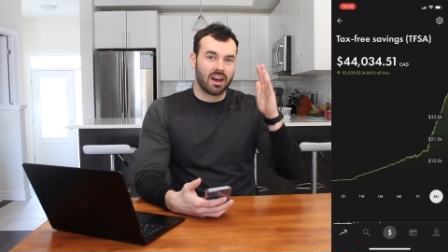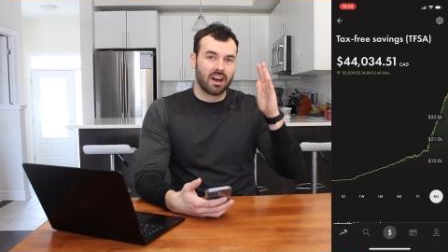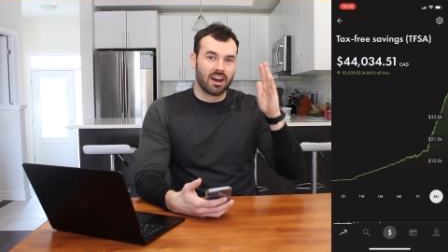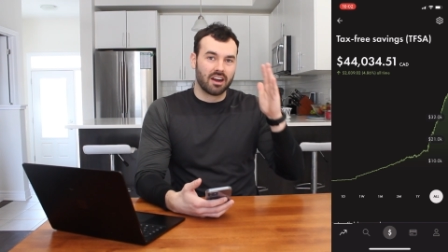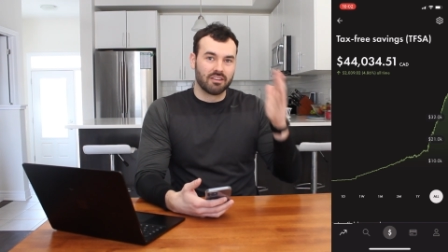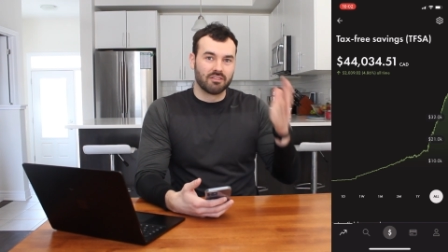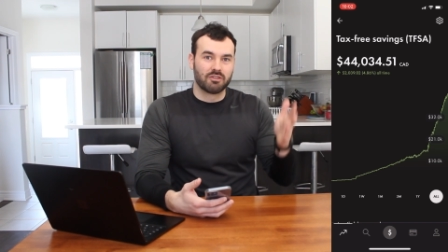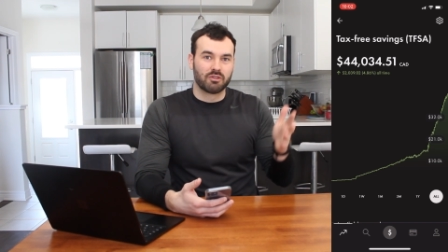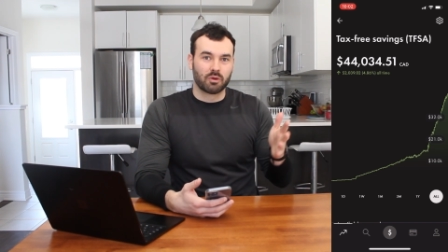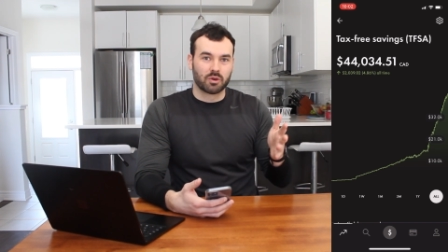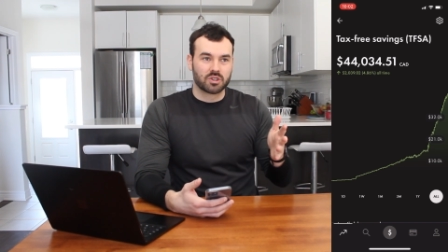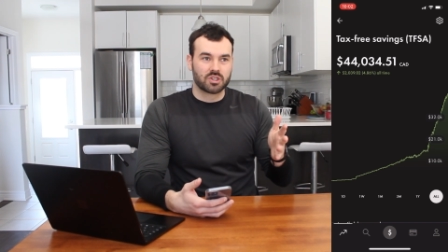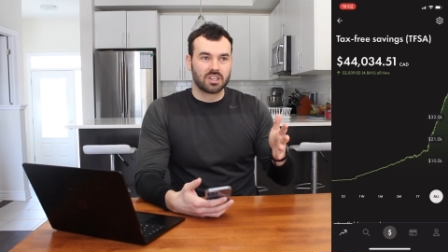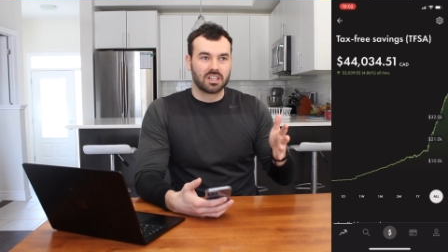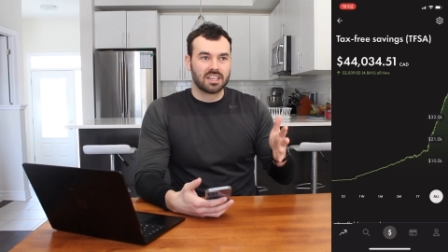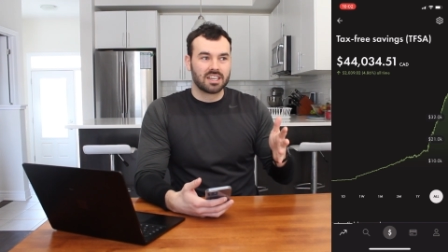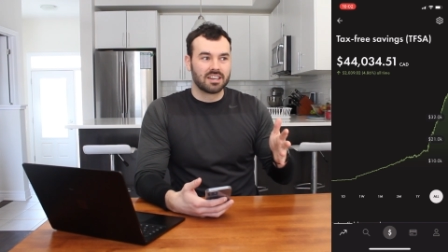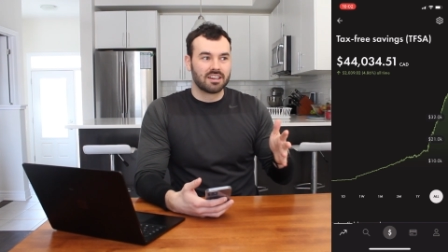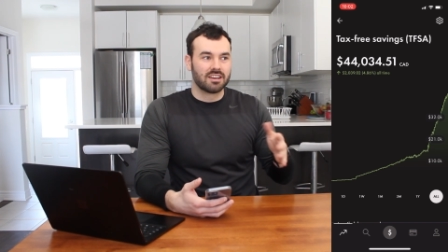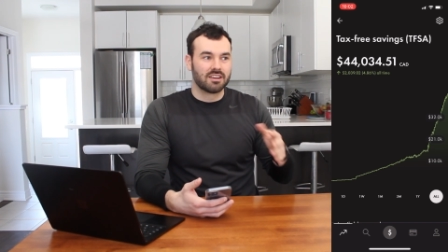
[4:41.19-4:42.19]

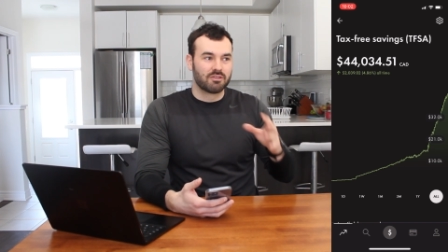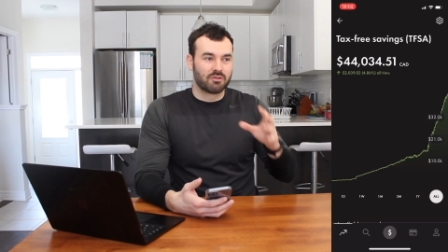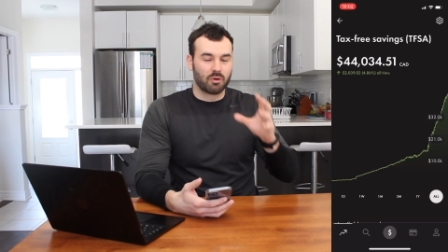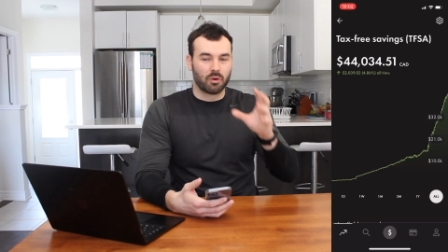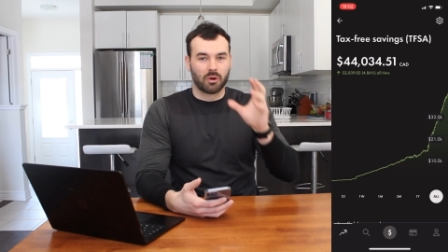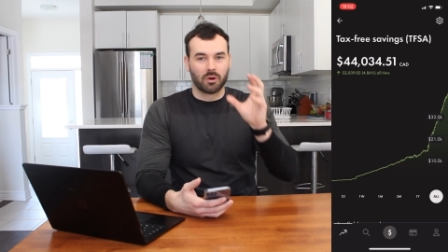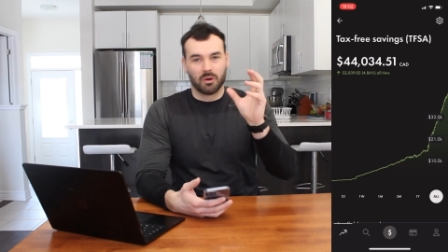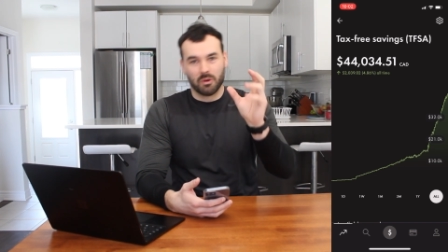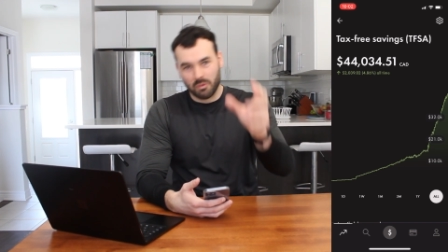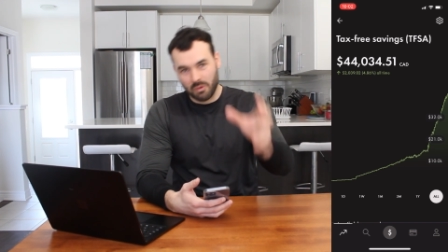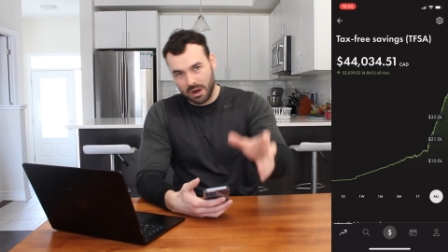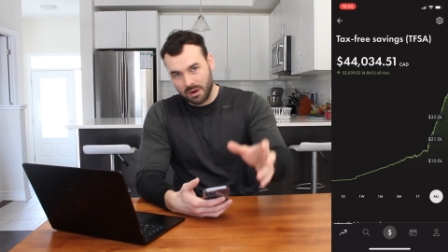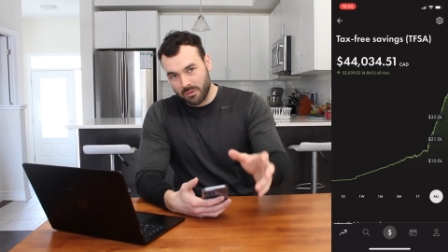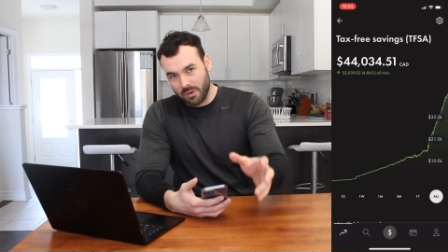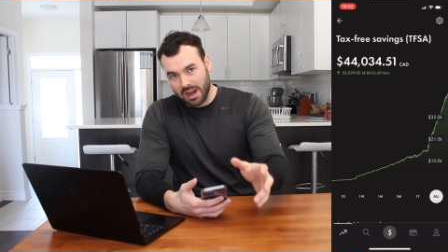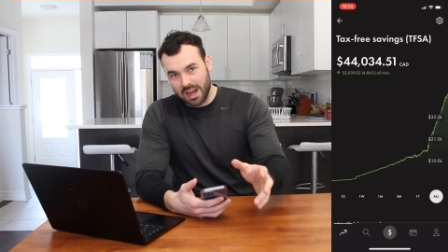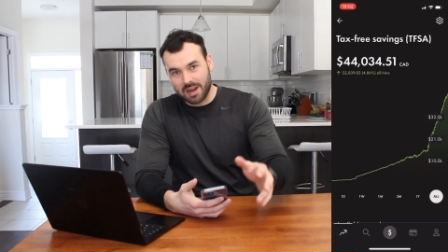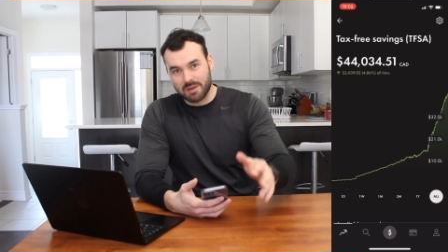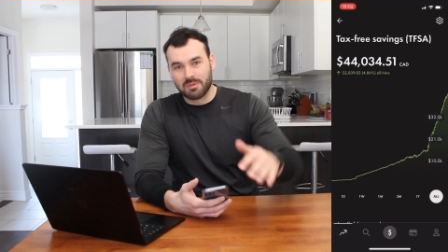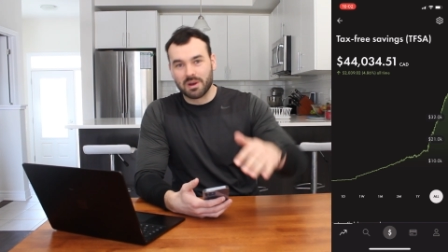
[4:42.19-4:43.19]
unfortunately for Wen Wang,